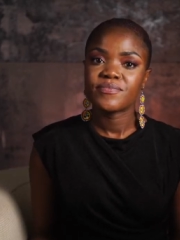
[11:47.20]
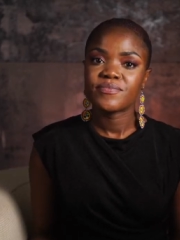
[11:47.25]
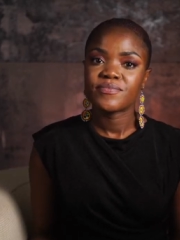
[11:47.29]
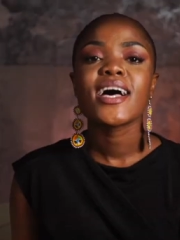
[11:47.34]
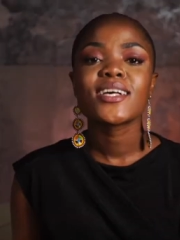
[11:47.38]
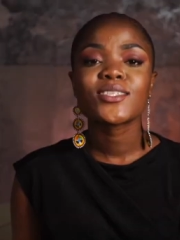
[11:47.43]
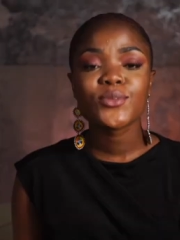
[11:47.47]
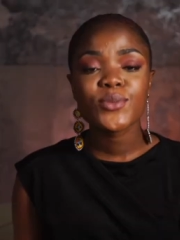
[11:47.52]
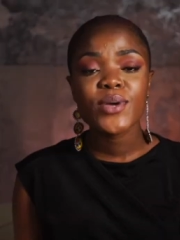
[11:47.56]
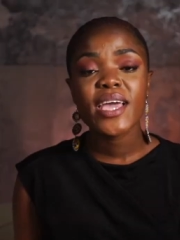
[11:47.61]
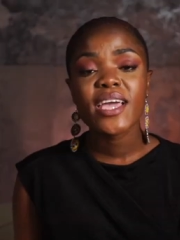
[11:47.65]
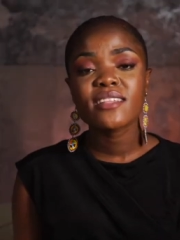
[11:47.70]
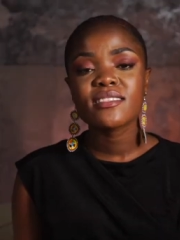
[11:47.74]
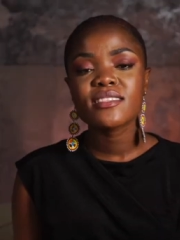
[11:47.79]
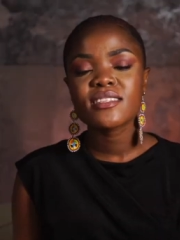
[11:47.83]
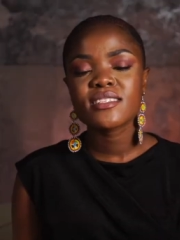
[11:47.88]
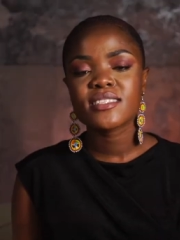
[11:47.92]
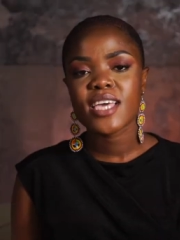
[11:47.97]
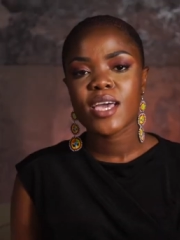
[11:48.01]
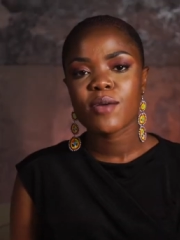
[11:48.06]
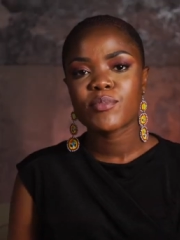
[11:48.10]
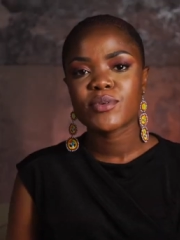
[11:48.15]
As we end
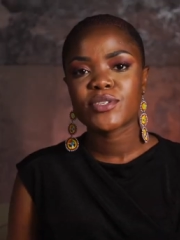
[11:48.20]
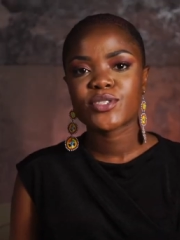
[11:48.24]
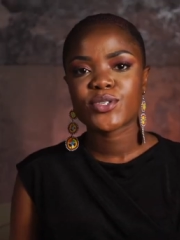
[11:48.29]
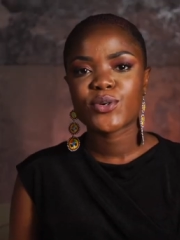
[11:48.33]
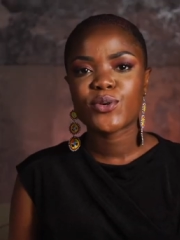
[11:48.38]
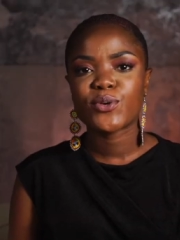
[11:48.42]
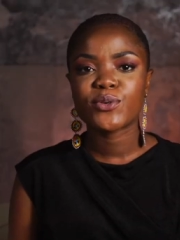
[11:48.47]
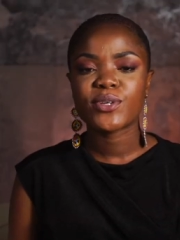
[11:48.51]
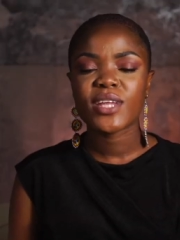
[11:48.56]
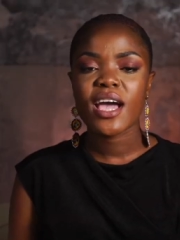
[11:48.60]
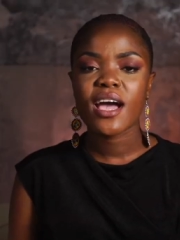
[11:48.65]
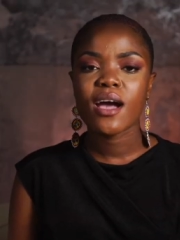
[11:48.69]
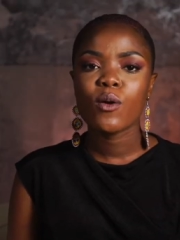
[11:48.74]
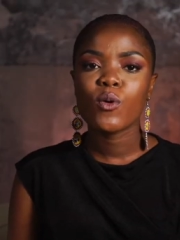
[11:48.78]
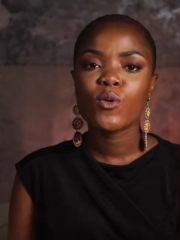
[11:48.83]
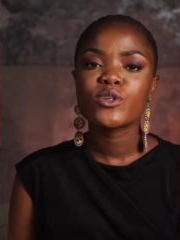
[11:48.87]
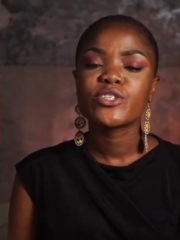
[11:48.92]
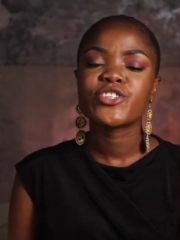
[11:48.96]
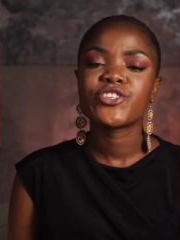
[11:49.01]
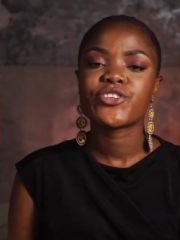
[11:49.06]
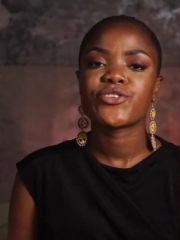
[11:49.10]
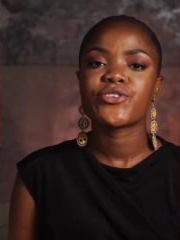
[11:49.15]
this episode, I
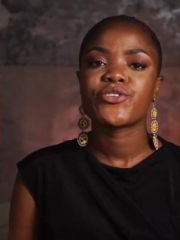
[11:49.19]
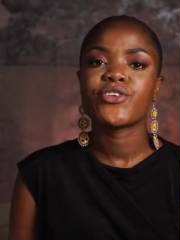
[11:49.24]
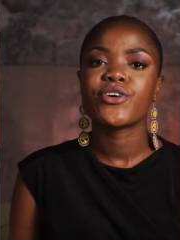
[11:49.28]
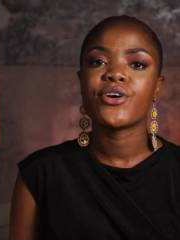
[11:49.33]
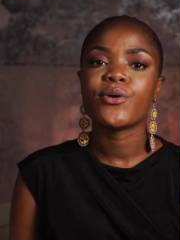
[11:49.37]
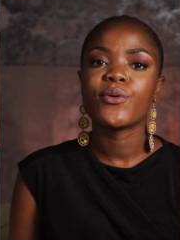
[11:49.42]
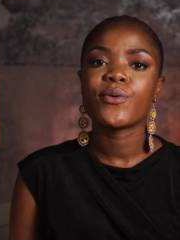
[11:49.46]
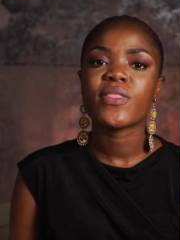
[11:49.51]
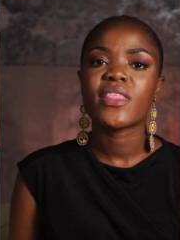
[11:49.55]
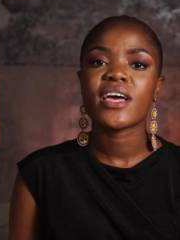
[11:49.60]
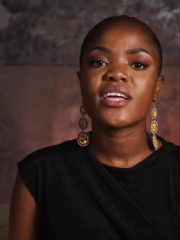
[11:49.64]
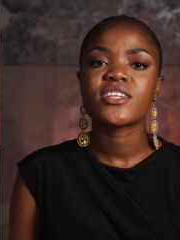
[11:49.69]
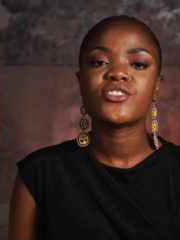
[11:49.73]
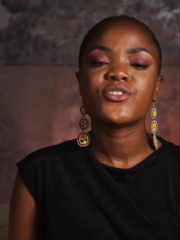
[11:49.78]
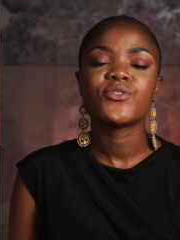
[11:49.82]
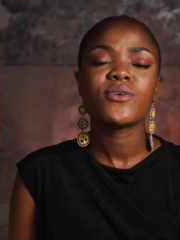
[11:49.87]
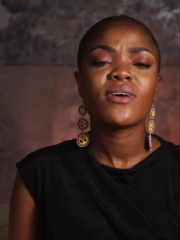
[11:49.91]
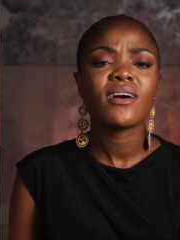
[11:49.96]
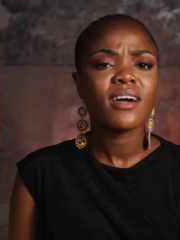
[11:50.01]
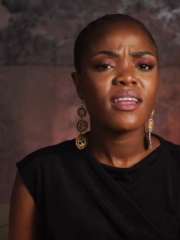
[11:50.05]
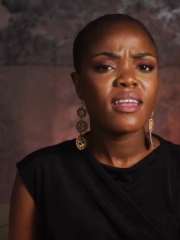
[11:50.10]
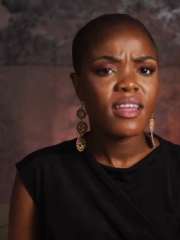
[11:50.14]
want you to know that you
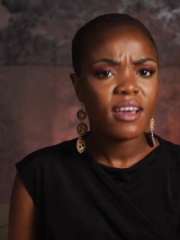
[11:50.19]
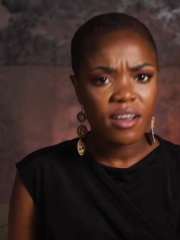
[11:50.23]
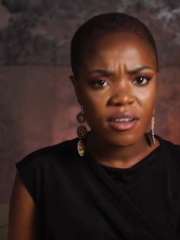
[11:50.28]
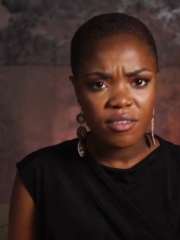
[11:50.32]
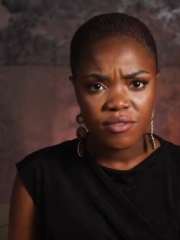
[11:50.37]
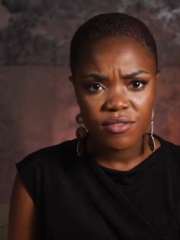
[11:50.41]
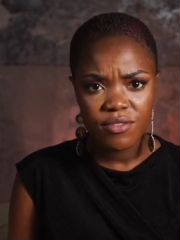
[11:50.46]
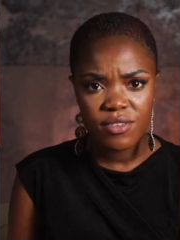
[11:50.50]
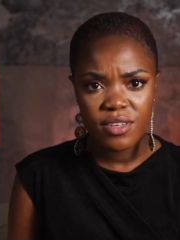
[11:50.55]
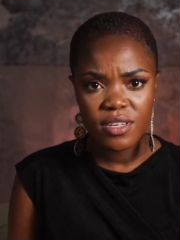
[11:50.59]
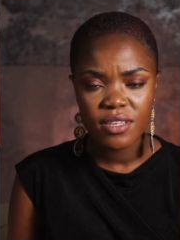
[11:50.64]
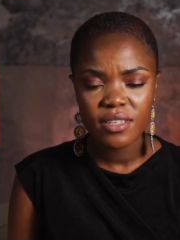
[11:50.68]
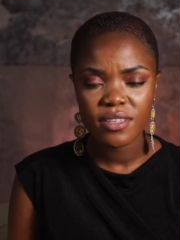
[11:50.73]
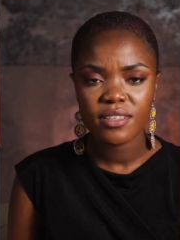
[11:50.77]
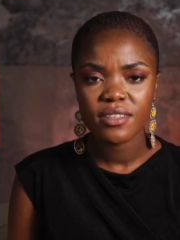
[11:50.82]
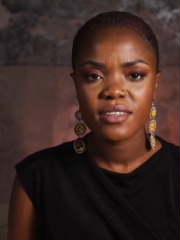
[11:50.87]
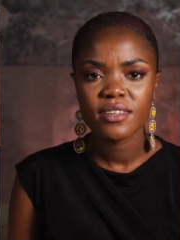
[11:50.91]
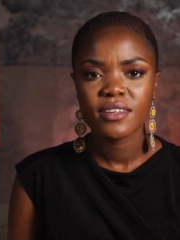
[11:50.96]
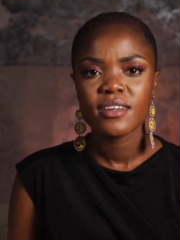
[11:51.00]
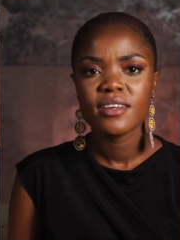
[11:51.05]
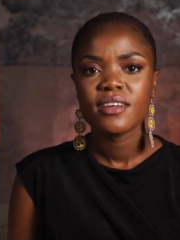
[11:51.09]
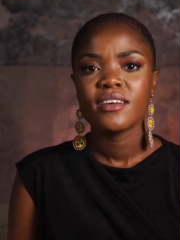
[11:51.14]
are loved,
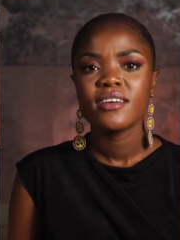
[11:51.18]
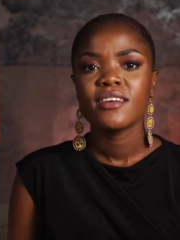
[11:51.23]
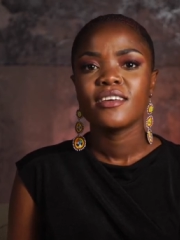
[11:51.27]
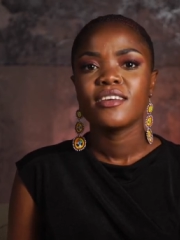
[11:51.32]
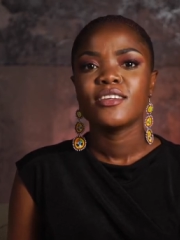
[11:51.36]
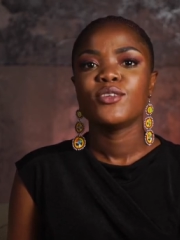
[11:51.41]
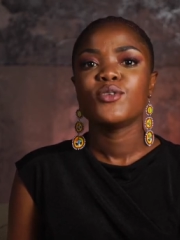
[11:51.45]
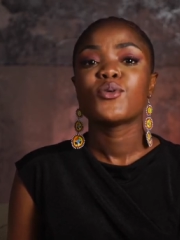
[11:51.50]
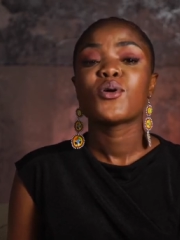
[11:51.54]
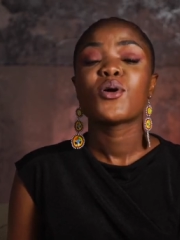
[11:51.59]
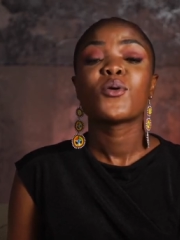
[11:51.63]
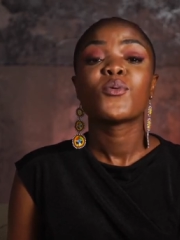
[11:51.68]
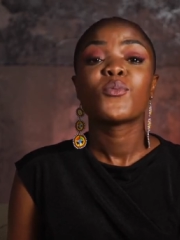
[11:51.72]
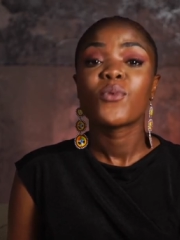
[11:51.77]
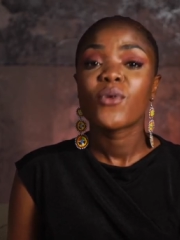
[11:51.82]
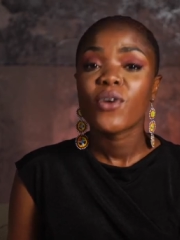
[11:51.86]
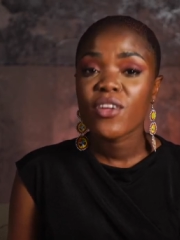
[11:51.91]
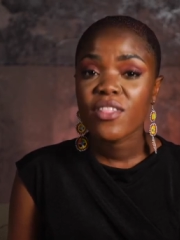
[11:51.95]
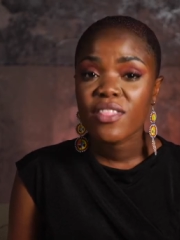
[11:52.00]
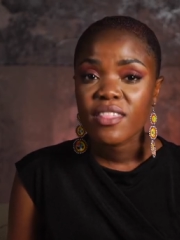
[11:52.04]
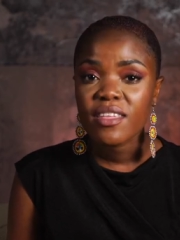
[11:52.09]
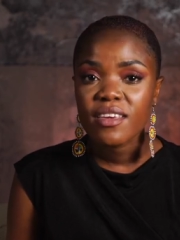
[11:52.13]
you are
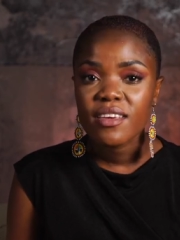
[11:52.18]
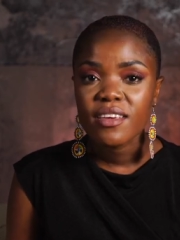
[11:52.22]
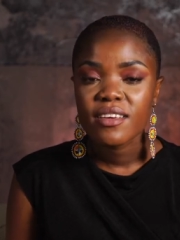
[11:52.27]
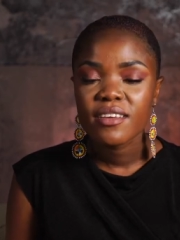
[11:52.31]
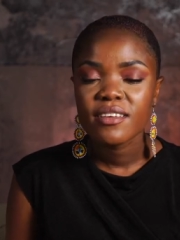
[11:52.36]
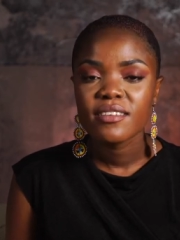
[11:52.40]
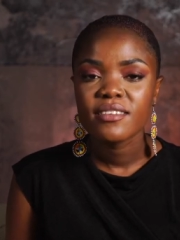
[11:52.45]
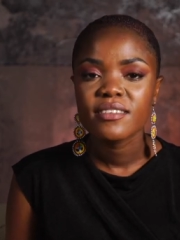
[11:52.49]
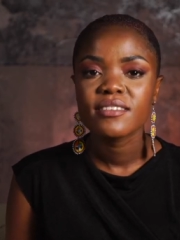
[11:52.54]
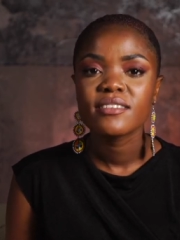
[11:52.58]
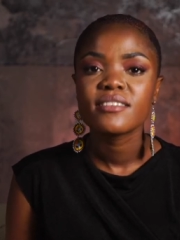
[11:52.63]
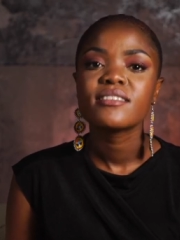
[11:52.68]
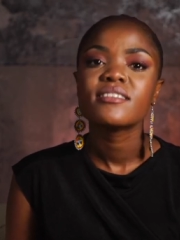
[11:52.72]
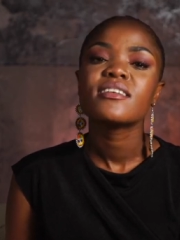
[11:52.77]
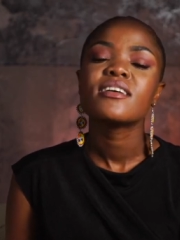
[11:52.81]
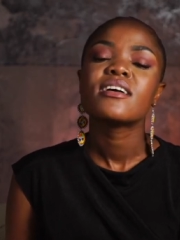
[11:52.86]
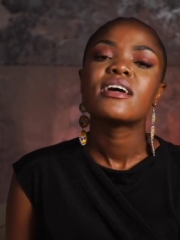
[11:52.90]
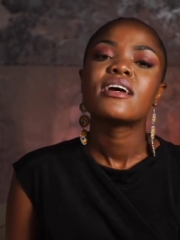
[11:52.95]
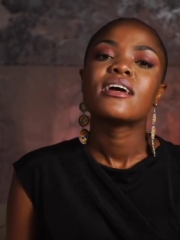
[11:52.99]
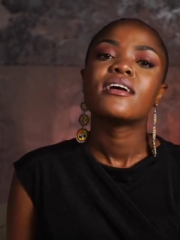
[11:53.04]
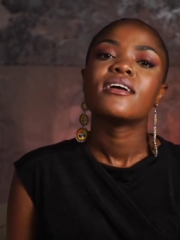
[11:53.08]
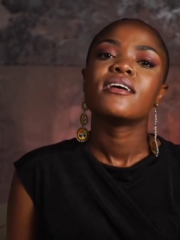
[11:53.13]
worthy,
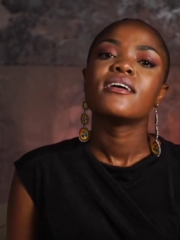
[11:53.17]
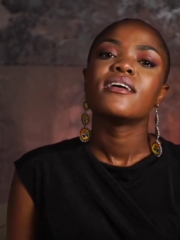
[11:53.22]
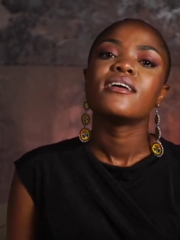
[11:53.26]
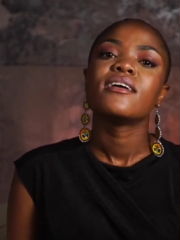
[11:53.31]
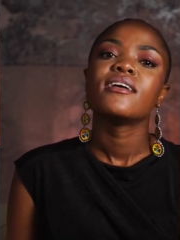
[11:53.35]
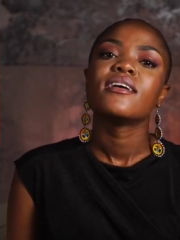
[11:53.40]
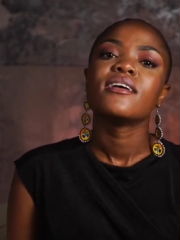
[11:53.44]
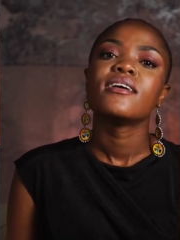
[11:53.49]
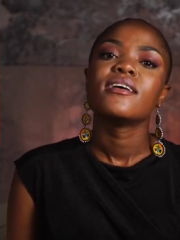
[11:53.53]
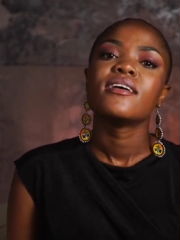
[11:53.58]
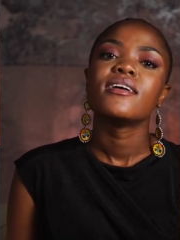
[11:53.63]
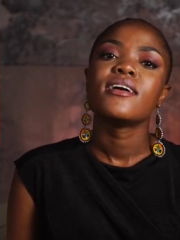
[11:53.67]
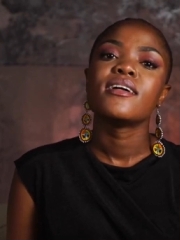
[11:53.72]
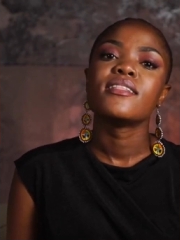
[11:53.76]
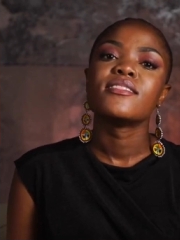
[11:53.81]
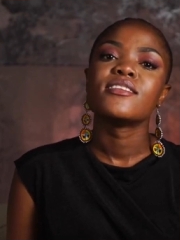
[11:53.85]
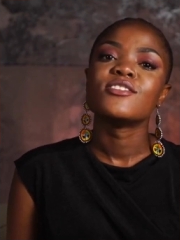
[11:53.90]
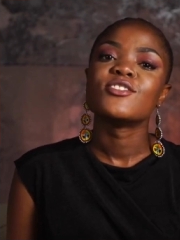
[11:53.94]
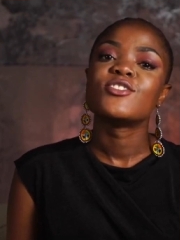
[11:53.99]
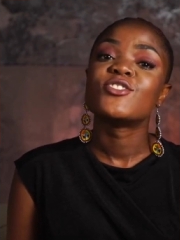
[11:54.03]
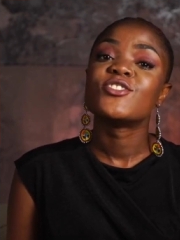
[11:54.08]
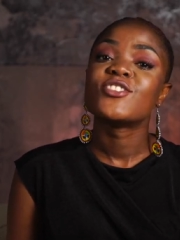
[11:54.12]
and
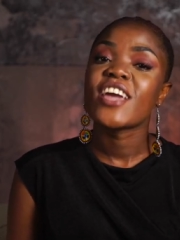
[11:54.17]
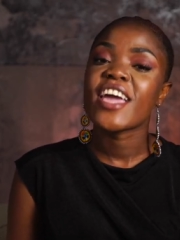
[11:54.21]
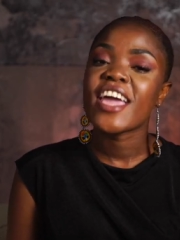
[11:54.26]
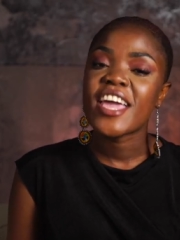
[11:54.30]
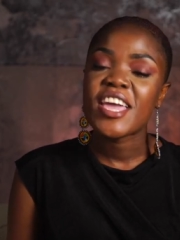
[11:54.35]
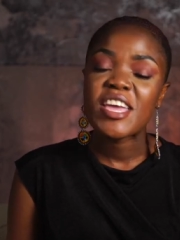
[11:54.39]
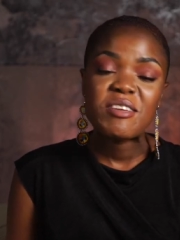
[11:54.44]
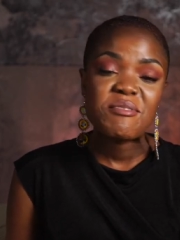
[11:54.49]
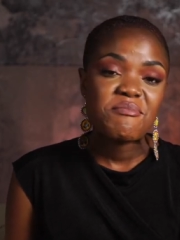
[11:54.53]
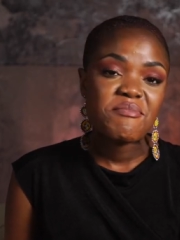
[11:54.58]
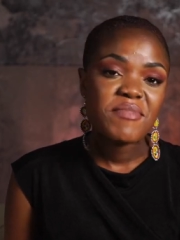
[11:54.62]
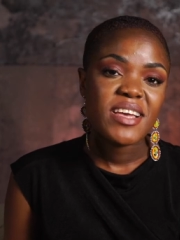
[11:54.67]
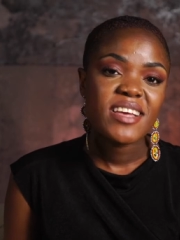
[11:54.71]
the shame